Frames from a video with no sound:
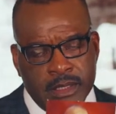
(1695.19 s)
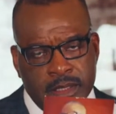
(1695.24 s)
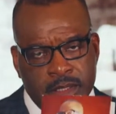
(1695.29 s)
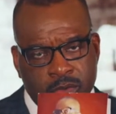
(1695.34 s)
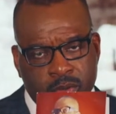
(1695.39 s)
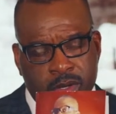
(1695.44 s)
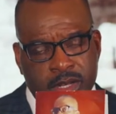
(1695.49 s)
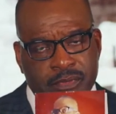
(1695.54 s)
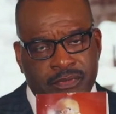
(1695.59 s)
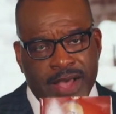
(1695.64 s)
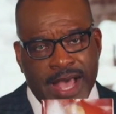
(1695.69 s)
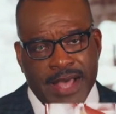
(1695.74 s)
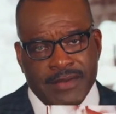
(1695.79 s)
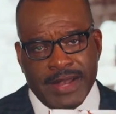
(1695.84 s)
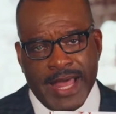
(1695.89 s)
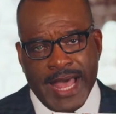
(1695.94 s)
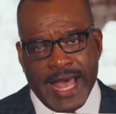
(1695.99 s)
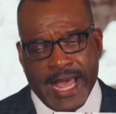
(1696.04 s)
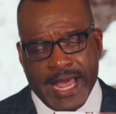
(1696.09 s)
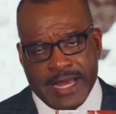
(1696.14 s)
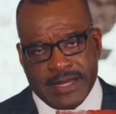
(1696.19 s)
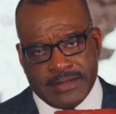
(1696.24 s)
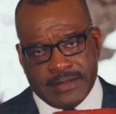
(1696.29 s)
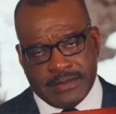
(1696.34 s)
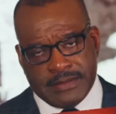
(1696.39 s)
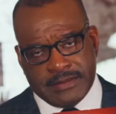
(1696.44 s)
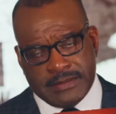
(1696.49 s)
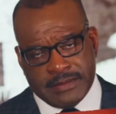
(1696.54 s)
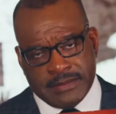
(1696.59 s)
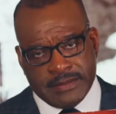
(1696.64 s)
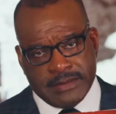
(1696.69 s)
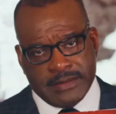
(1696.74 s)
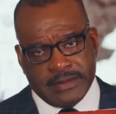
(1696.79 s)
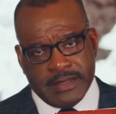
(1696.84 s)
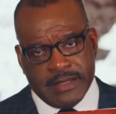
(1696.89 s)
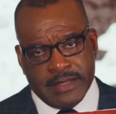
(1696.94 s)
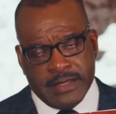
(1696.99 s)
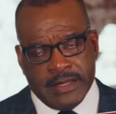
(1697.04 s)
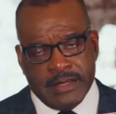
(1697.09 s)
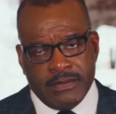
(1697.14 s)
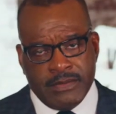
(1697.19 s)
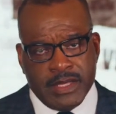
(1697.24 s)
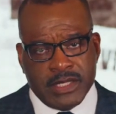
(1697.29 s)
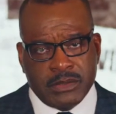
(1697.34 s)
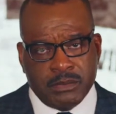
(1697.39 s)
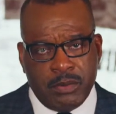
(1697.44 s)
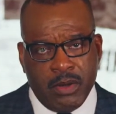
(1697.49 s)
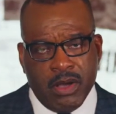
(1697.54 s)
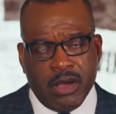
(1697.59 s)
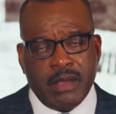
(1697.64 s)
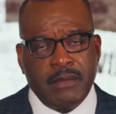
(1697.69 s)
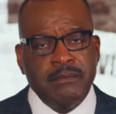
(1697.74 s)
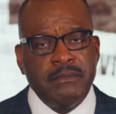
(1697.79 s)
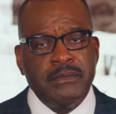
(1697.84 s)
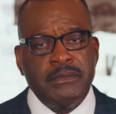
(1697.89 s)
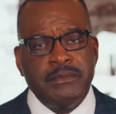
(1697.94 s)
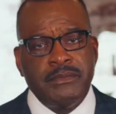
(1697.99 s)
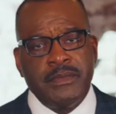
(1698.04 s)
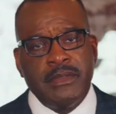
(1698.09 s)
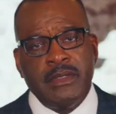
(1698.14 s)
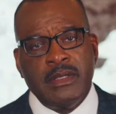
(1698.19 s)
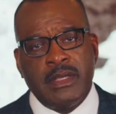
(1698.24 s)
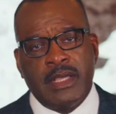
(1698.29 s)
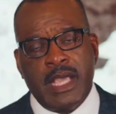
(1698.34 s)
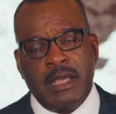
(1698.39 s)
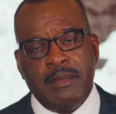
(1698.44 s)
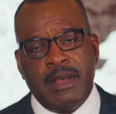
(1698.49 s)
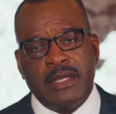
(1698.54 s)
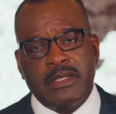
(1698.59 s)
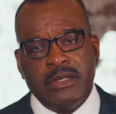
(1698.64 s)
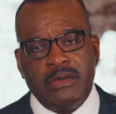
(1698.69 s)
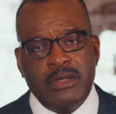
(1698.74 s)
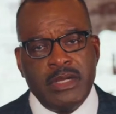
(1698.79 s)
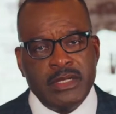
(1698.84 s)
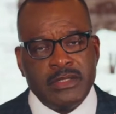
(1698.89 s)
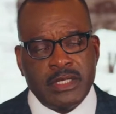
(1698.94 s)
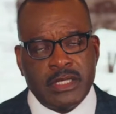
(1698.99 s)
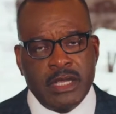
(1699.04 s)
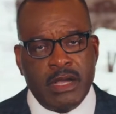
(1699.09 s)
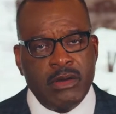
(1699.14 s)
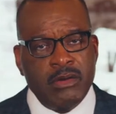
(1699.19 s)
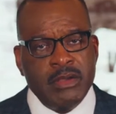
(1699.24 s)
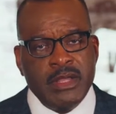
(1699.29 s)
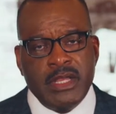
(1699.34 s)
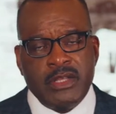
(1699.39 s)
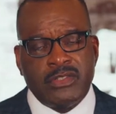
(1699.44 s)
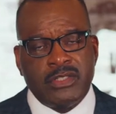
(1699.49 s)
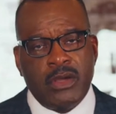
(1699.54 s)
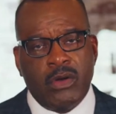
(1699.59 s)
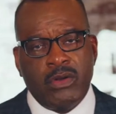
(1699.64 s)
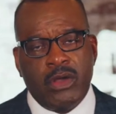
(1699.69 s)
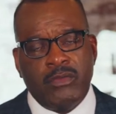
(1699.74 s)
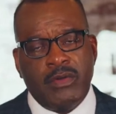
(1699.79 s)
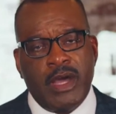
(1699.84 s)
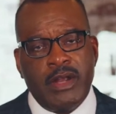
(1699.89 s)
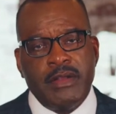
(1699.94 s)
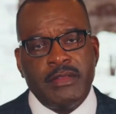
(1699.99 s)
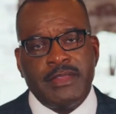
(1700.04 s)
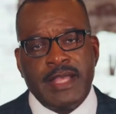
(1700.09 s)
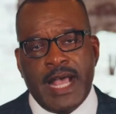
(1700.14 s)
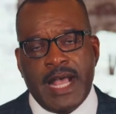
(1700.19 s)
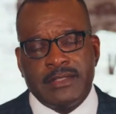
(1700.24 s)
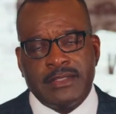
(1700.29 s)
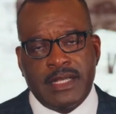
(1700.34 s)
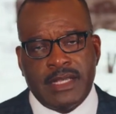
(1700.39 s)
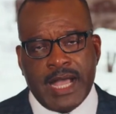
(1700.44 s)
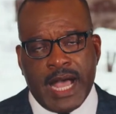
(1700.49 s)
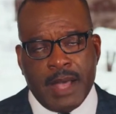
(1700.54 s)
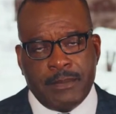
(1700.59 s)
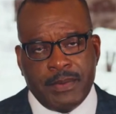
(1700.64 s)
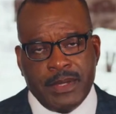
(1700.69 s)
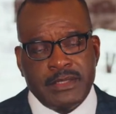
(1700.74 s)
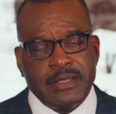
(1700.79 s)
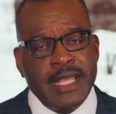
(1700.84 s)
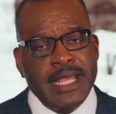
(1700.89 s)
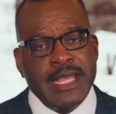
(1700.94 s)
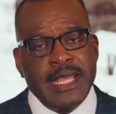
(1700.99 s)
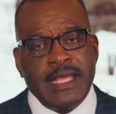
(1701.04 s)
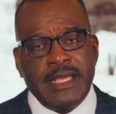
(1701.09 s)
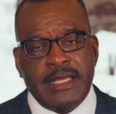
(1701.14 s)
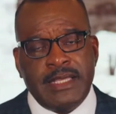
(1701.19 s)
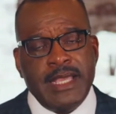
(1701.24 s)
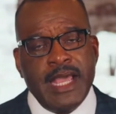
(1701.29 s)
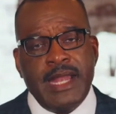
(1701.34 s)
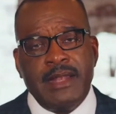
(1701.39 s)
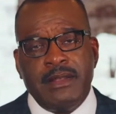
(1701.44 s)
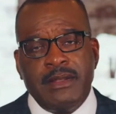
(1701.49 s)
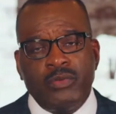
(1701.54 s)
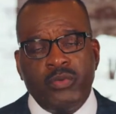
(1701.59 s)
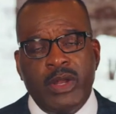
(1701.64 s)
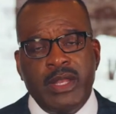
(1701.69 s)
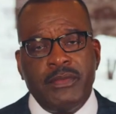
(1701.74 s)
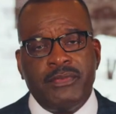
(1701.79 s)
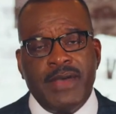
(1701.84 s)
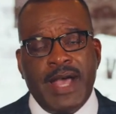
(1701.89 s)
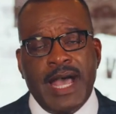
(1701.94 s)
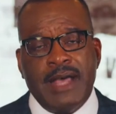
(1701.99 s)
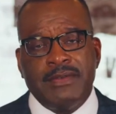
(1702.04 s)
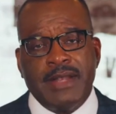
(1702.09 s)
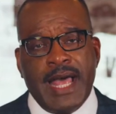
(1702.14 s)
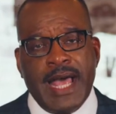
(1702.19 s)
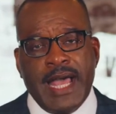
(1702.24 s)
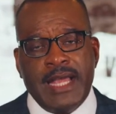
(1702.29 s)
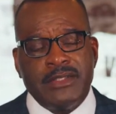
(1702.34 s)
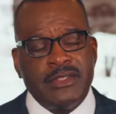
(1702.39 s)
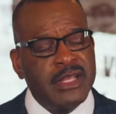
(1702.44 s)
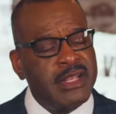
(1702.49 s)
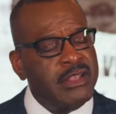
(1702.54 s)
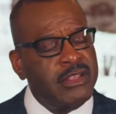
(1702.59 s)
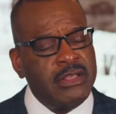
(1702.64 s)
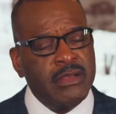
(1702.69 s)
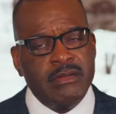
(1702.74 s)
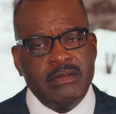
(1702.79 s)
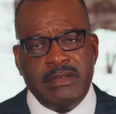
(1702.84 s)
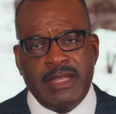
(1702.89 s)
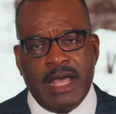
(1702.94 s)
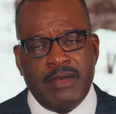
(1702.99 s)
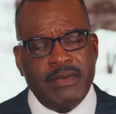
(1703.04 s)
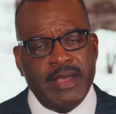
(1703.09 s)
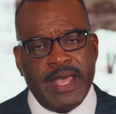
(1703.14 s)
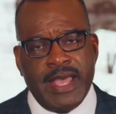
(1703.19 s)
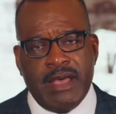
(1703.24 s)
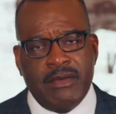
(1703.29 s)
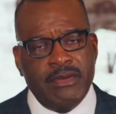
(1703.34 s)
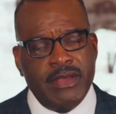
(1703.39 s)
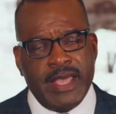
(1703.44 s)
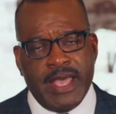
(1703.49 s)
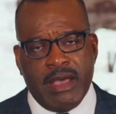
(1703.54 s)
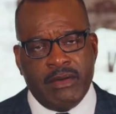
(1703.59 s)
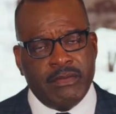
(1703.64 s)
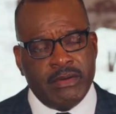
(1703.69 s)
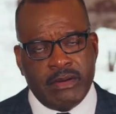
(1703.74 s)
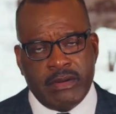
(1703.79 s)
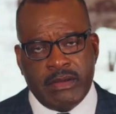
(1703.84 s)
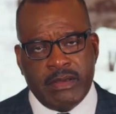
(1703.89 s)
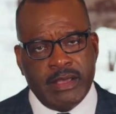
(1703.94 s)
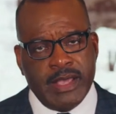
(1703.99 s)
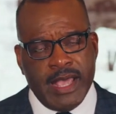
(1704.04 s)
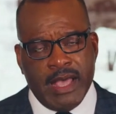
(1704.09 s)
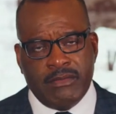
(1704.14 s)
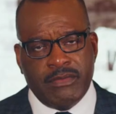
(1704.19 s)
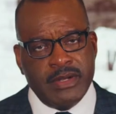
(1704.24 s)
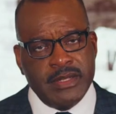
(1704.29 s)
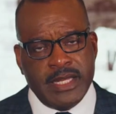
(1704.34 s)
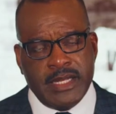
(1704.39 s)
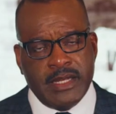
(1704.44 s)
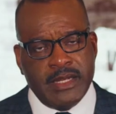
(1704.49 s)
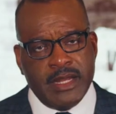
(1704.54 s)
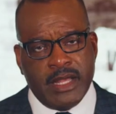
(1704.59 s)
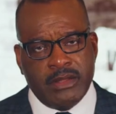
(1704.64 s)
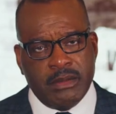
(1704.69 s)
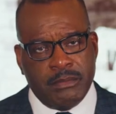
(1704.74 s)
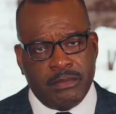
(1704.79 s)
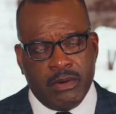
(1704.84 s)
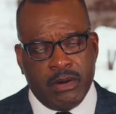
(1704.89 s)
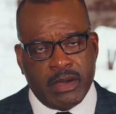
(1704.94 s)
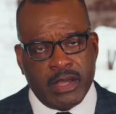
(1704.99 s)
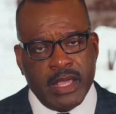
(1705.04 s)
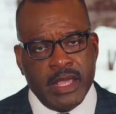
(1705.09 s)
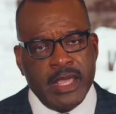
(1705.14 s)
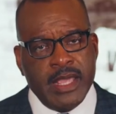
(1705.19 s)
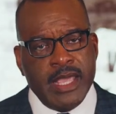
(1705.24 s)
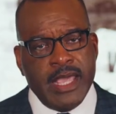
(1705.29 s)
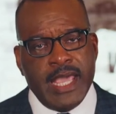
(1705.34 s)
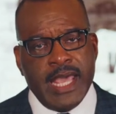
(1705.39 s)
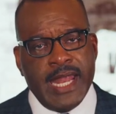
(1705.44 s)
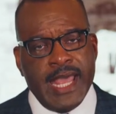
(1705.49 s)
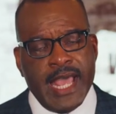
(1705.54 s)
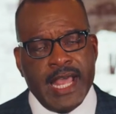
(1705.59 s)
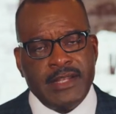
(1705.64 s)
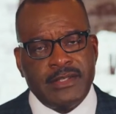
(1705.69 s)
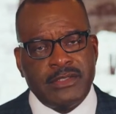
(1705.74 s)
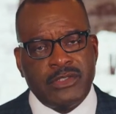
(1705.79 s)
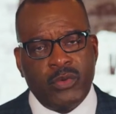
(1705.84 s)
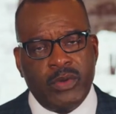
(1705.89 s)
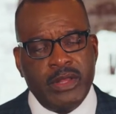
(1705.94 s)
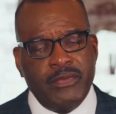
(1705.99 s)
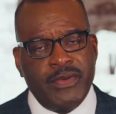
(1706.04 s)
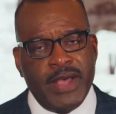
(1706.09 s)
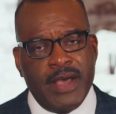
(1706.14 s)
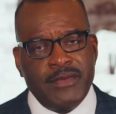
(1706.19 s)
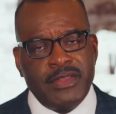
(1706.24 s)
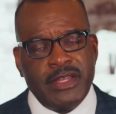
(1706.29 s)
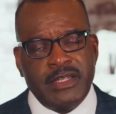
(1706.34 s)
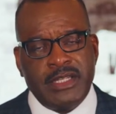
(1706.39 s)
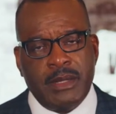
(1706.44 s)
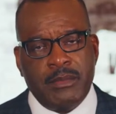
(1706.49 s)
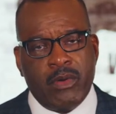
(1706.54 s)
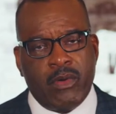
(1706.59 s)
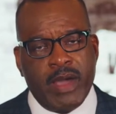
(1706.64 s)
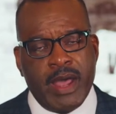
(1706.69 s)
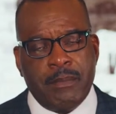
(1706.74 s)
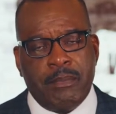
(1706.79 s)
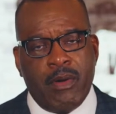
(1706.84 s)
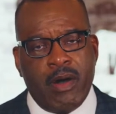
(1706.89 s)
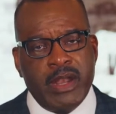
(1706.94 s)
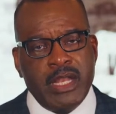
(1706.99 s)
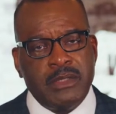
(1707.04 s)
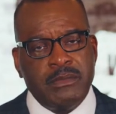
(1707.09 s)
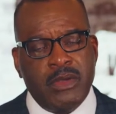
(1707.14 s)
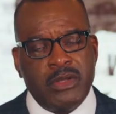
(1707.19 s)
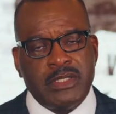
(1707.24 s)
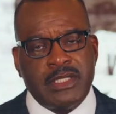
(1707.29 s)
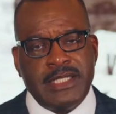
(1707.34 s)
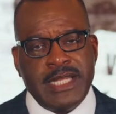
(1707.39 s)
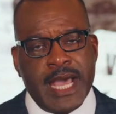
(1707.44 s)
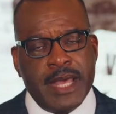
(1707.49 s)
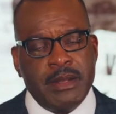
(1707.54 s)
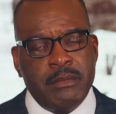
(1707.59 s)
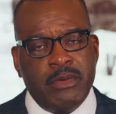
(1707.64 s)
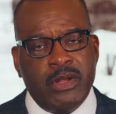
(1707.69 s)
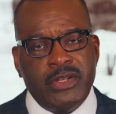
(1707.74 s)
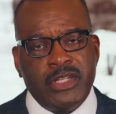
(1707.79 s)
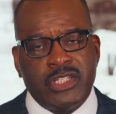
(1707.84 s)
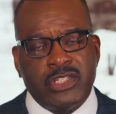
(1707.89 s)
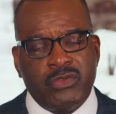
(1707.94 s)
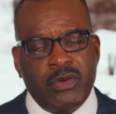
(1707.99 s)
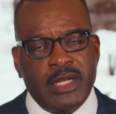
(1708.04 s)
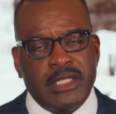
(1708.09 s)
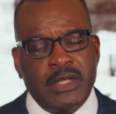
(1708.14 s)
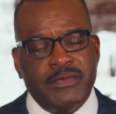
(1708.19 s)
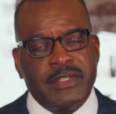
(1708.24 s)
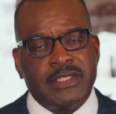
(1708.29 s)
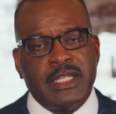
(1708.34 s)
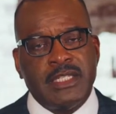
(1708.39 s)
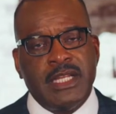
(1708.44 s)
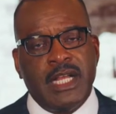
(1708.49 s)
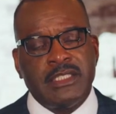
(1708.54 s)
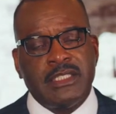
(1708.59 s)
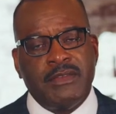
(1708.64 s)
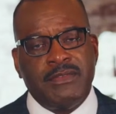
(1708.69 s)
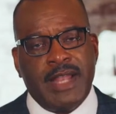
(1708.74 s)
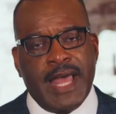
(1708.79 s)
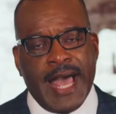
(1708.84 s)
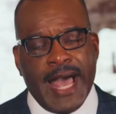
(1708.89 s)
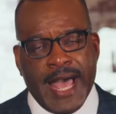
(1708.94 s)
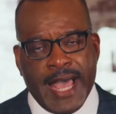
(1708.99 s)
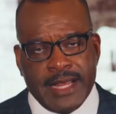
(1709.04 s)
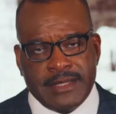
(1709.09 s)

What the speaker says: 25 Lies. This book came out 2 years ago. Sold over 100,000 copies. Get 25 Lies. You'll never, ever, ever, ever need another book. It has 25 of the Democrat Party's most damnable, destructive, and seductive lies.